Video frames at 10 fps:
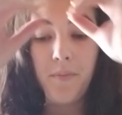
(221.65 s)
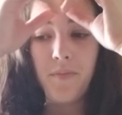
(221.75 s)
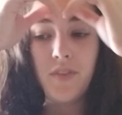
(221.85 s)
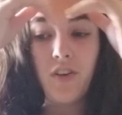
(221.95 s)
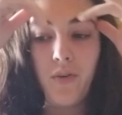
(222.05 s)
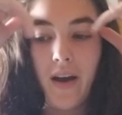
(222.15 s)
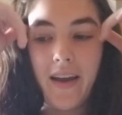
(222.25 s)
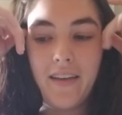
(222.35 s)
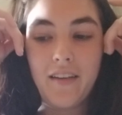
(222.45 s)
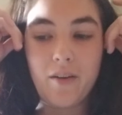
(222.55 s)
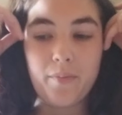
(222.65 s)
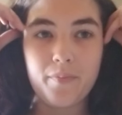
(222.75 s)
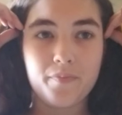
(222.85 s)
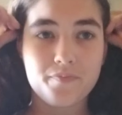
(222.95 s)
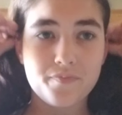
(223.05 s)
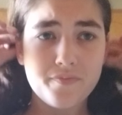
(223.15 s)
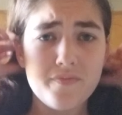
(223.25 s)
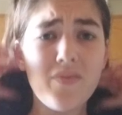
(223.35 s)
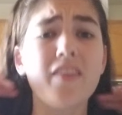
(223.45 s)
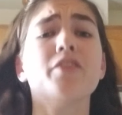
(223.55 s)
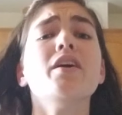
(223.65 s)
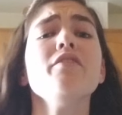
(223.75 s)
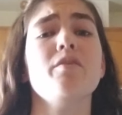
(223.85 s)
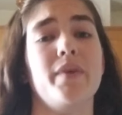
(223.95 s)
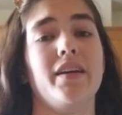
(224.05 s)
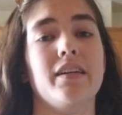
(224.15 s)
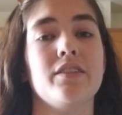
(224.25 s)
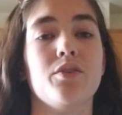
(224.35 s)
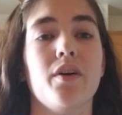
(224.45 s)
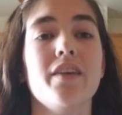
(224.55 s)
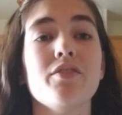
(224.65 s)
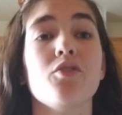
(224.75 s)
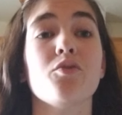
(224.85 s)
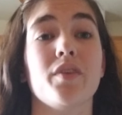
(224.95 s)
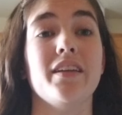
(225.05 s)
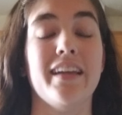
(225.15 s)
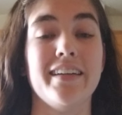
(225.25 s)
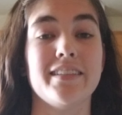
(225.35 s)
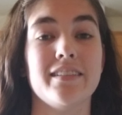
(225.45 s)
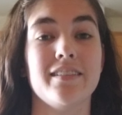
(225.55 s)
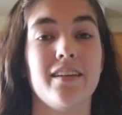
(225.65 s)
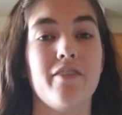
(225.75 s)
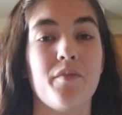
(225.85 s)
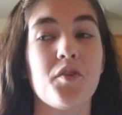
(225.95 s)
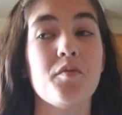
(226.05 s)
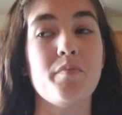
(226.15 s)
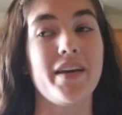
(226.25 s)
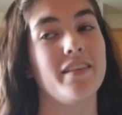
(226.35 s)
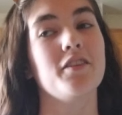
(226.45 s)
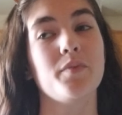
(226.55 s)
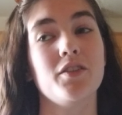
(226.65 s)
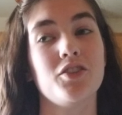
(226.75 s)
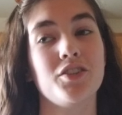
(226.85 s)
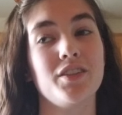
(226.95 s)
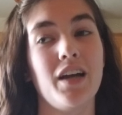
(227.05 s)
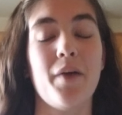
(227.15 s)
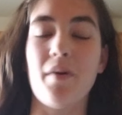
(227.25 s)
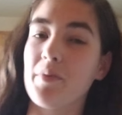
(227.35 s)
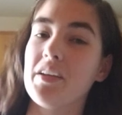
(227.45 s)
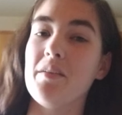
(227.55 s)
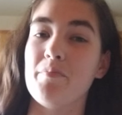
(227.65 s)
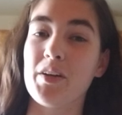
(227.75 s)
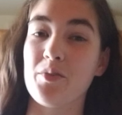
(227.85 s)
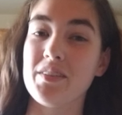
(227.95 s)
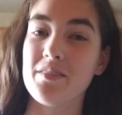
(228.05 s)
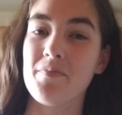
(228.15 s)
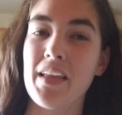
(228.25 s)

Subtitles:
So I end up, they're not very big, so even though they're really nice, if I'm going to be baking this much, I'm probably going to need bigger ones.